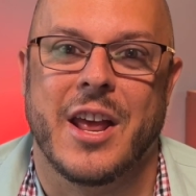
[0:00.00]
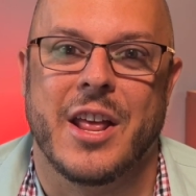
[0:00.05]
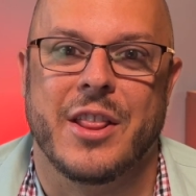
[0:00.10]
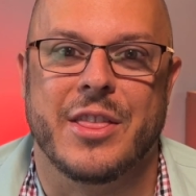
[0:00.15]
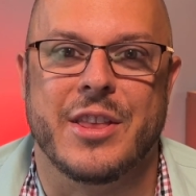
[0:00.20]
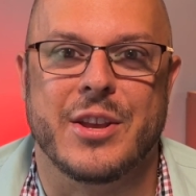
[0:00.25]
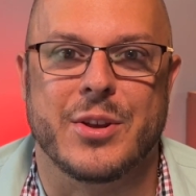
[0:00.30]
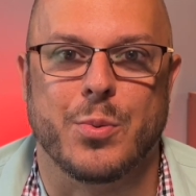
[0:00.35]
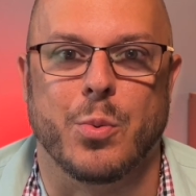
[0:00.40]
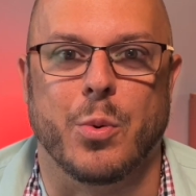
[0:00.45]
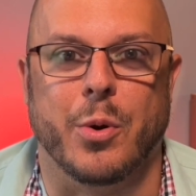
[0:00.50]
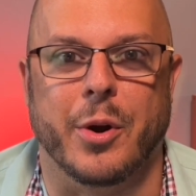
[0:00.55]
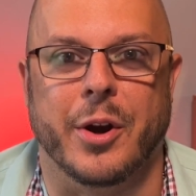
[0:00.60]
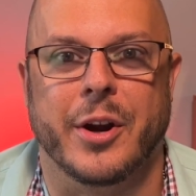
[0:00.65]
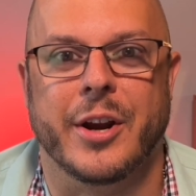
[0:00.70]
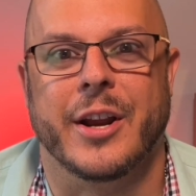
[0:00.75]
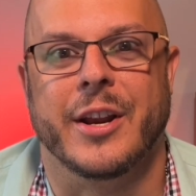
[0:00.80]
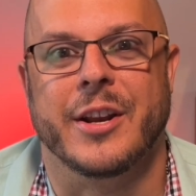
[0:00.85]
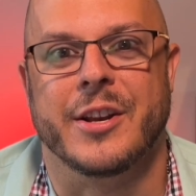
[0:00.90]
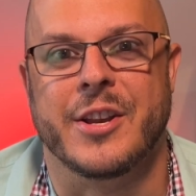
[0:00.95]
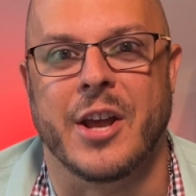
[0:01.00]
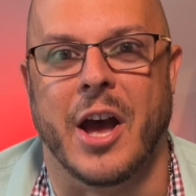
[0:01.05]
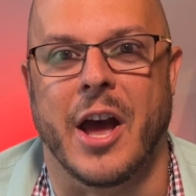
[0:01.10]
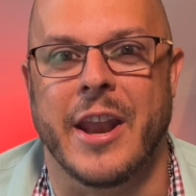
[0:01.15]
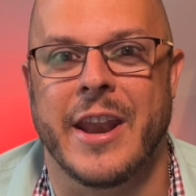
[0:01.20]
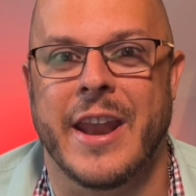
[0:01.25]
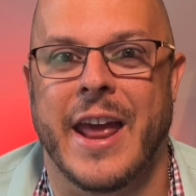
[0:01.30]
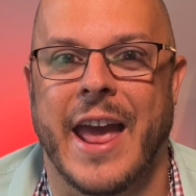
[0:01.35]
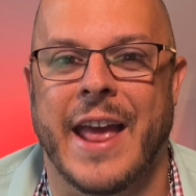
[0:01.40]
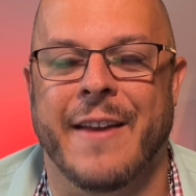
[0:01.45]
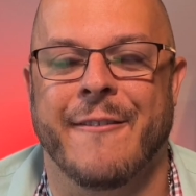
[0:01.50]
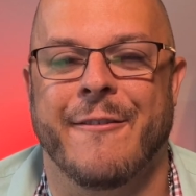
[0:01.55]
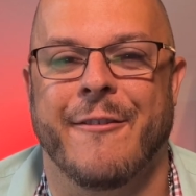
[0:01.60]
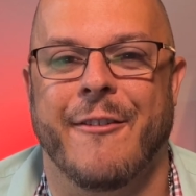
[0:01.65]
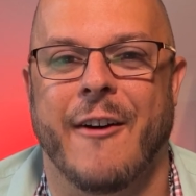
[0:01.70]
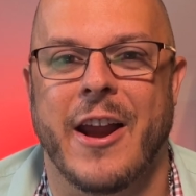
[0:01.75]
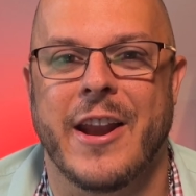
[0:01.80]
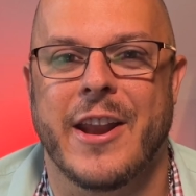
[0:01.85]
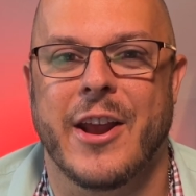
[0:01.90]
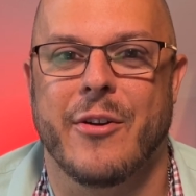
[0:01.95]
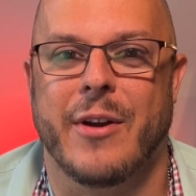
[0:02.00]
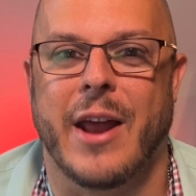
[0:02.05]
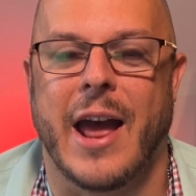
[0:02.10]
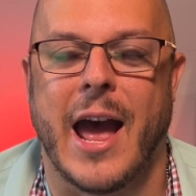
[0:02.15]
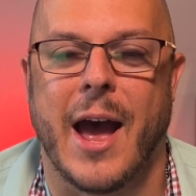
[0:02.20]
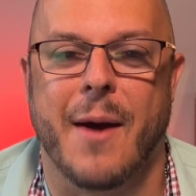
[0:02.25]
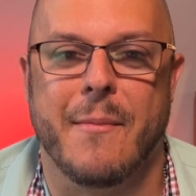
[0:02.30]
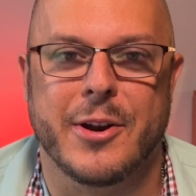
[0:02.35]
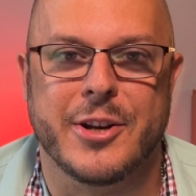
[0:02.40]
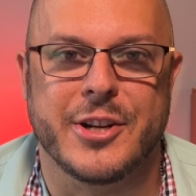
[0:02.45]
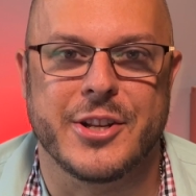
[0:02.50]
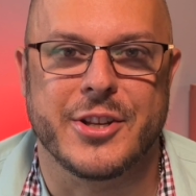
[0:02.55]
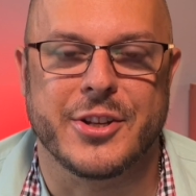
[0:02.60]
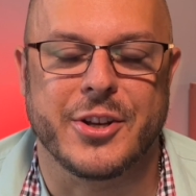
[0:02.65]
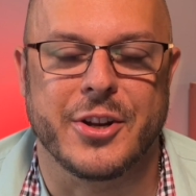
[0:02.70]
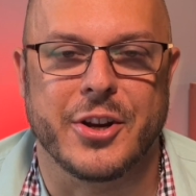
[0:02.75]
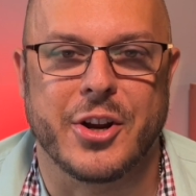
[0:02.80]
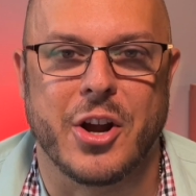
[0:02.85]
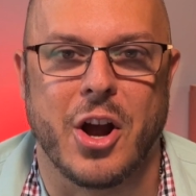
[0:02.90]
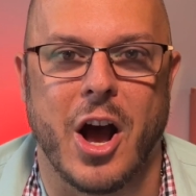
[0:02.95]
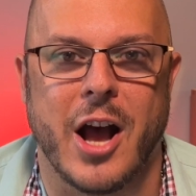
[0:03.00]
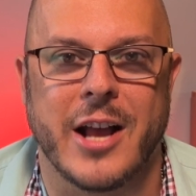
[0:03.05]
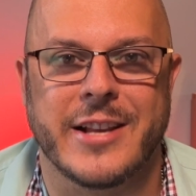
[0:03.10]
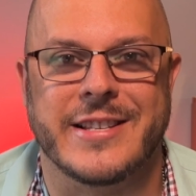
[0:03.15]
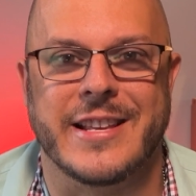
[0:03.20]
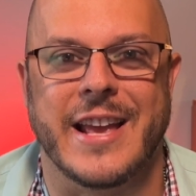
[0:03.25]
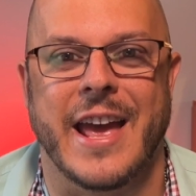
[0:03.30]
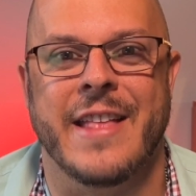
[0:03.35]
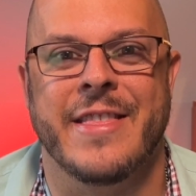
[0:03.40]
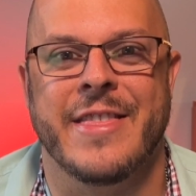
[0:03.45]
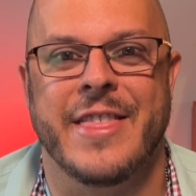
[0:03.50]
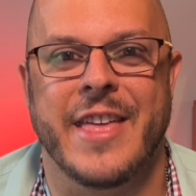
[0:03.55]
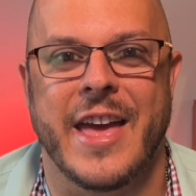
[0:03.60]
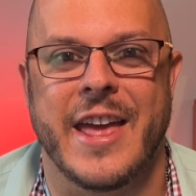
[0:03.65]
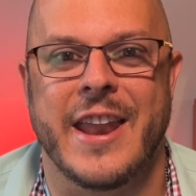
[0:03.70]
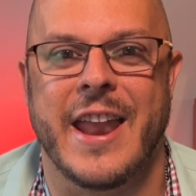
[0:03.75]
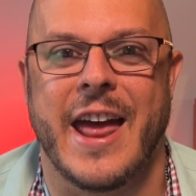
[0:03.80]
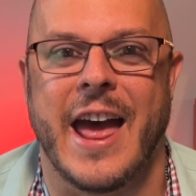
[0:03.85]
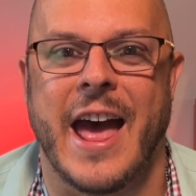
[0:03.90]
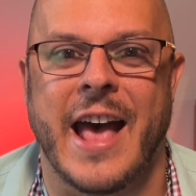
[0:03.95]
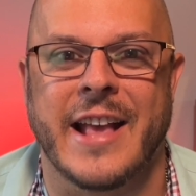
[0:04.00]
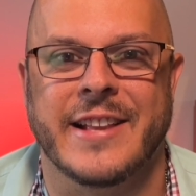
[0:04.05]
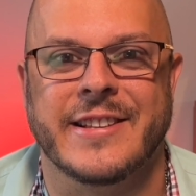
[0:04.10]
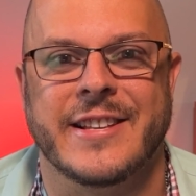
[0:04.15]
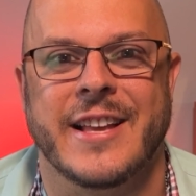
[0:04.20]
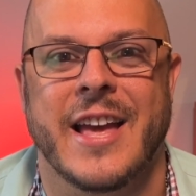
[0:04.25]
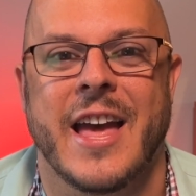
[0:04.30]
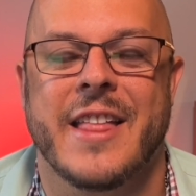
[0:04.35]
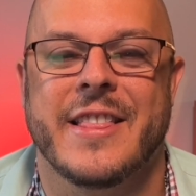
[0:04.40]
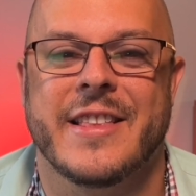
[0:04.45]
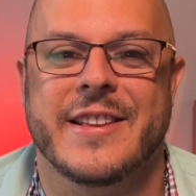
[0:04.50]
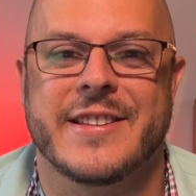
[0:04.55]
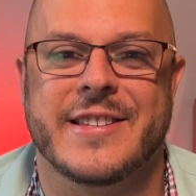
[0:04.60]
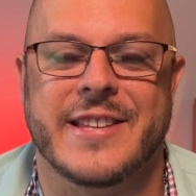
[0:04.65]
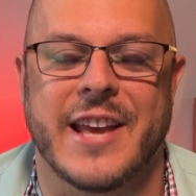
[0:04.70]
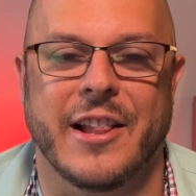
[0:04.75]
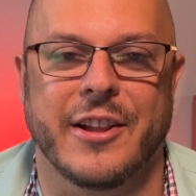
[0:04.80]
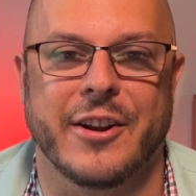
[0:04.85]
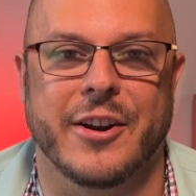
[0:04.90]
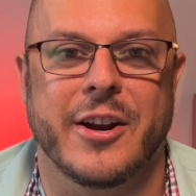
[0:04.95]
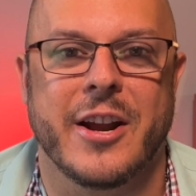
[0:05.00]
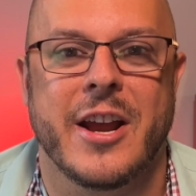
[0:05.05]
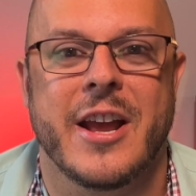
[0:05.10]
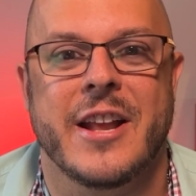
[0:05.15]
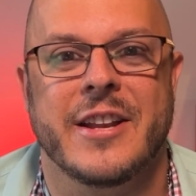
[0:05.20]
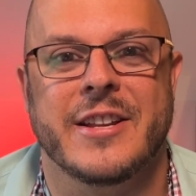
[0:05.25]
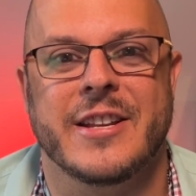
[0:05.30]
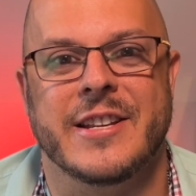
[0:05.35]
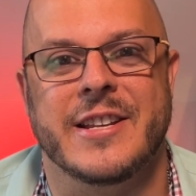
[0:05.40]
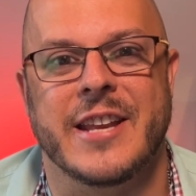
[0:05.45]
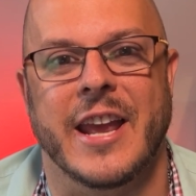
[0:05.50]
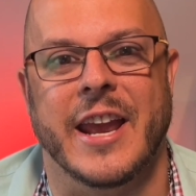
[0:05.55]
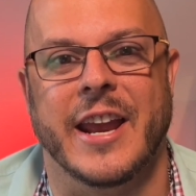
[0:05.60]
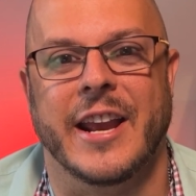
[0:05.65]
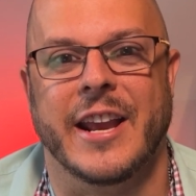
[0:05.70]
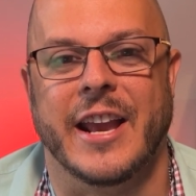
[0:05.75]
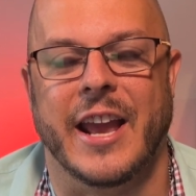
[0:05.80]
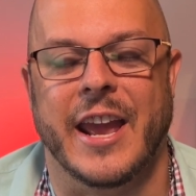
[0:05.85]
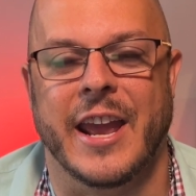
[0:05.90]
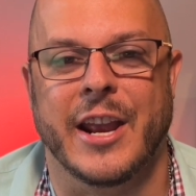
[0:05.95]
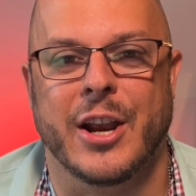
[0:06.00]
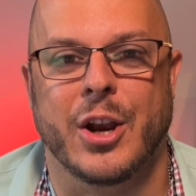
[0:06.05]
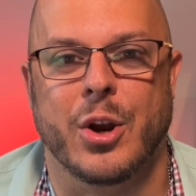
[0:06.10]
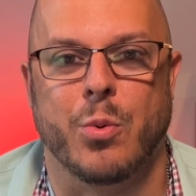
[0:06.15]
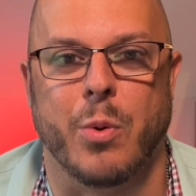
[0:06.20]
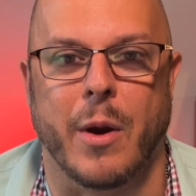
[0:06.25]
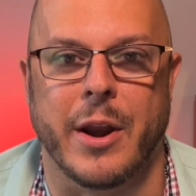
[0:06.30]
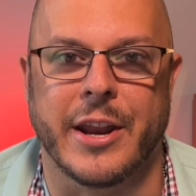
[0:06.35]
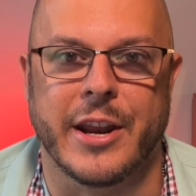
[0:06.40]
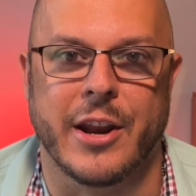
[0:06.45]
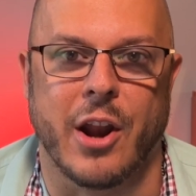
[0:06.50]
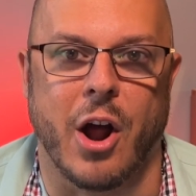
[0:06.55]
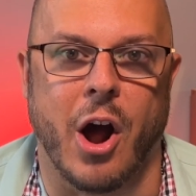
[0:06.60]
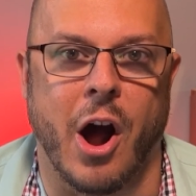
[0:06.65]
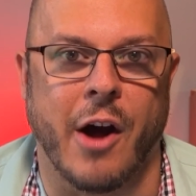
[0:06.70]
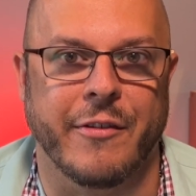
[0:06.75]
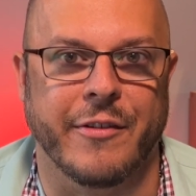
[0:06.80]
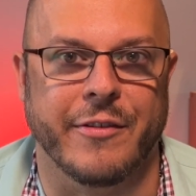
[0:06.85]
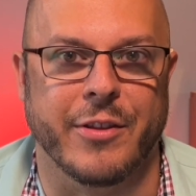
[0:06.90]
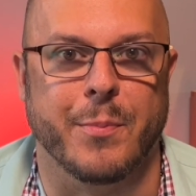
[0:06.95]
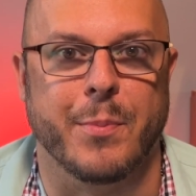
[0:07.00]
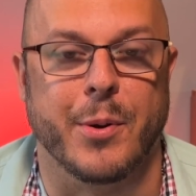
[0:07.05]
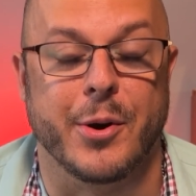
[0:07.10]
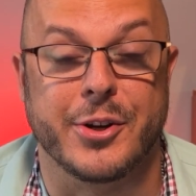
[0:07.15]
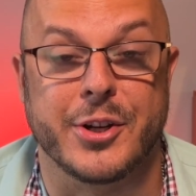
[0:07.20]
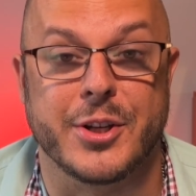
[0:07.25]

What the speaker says: this work done and find out how much it's going to cost, and then ask the seller to take a credit off of the purchase